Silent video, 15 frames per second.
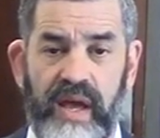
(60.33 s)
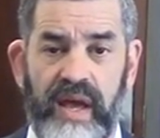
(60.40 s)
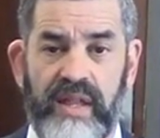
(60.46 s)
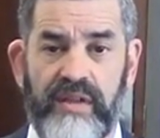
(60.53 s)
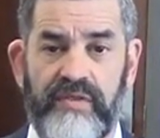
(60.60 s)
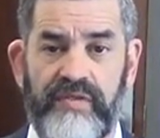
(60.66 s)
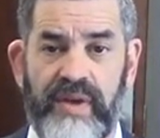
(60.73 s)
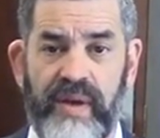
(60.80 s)
and
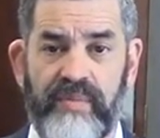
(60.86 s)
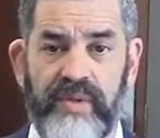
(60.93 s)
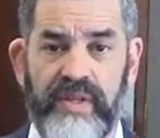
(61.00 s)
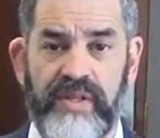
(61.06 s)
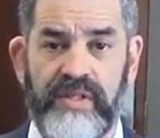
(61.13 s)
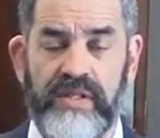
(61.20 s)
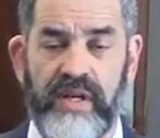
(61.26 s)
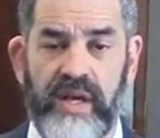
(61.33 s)
their
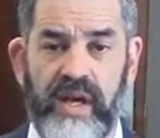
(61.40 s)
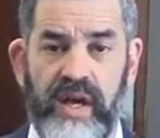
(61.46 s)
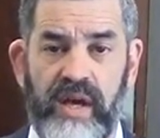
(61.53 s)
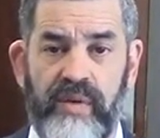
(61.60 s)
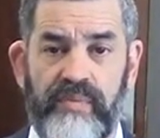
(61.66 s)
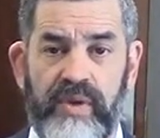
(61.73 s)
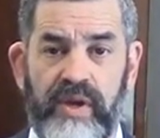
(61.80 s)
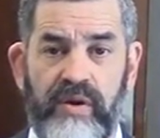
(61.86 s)
families
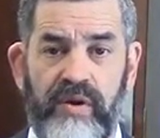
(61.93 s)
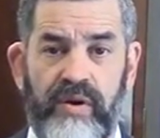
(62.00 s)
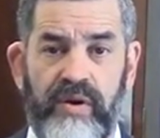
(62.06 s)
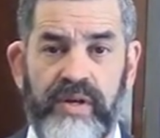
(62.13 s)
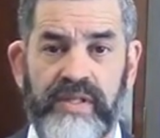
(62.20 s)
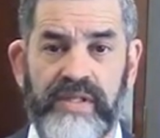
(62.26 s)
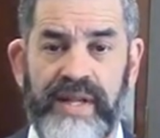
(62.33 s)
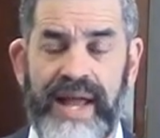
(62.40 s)

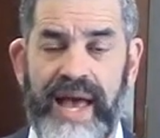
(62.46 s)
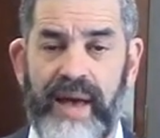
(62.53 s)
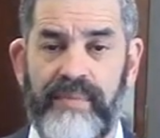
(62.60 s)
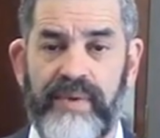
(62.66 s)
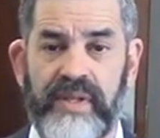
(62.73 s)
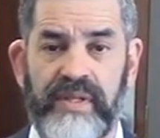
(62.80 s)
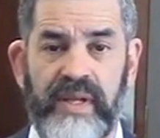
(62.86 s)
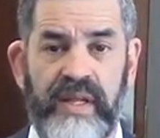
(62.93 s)
because it
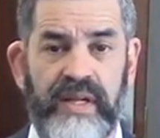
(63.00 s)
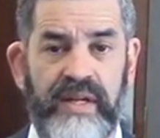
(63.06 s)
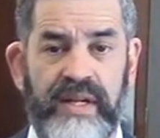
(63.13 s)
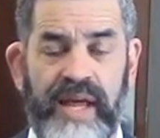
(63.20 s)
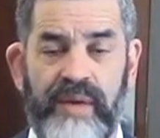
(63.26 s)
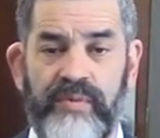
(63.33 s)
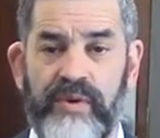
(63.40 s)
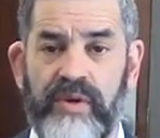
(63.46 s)
happened in a
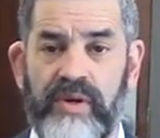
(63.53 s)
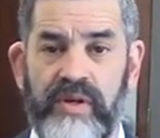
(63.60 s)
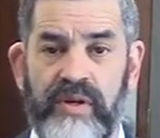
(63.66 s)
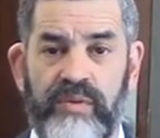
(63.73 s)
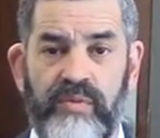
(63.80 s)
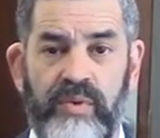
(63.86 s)
neighborhood